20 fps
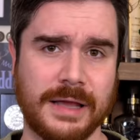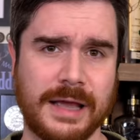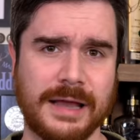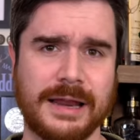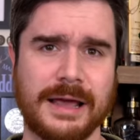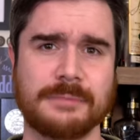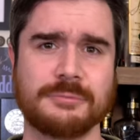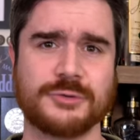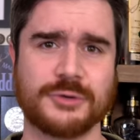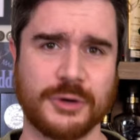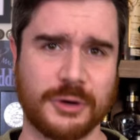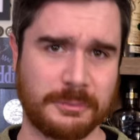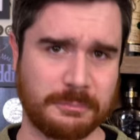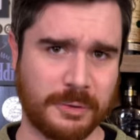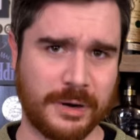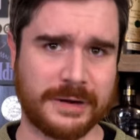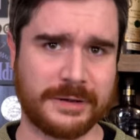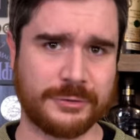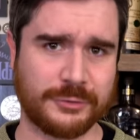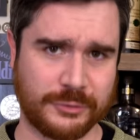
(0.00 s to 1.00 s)
And I'm sure
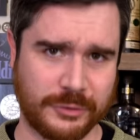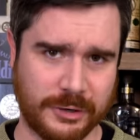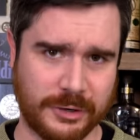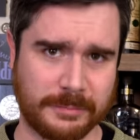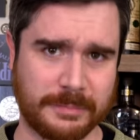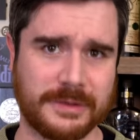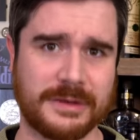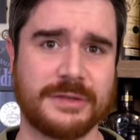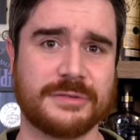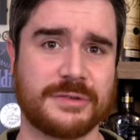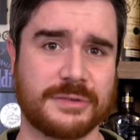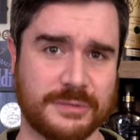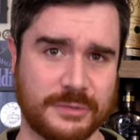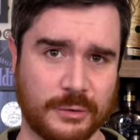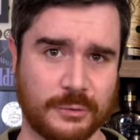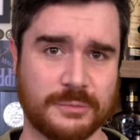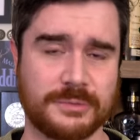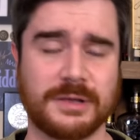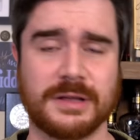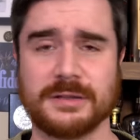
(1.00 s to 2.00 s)
Brendan Schaub and his
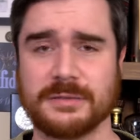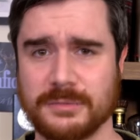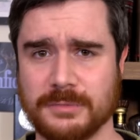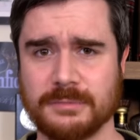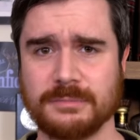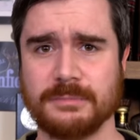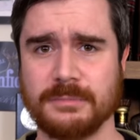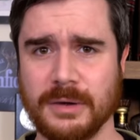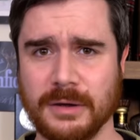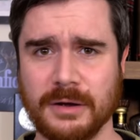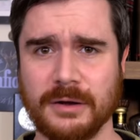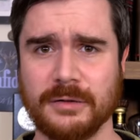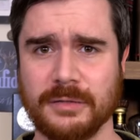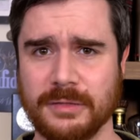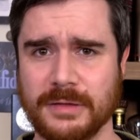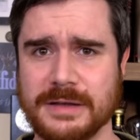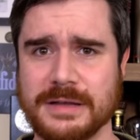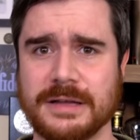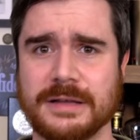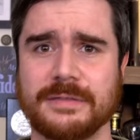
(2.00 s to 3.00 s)
associates are
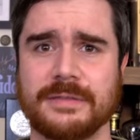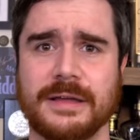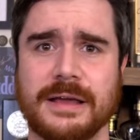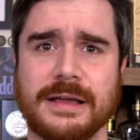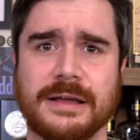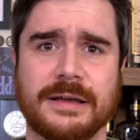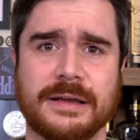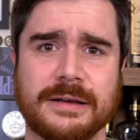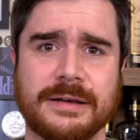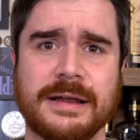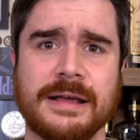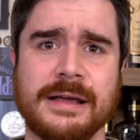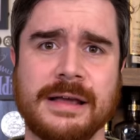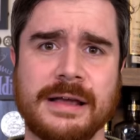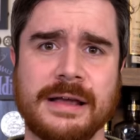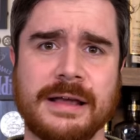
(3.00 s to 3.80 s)
thinking they can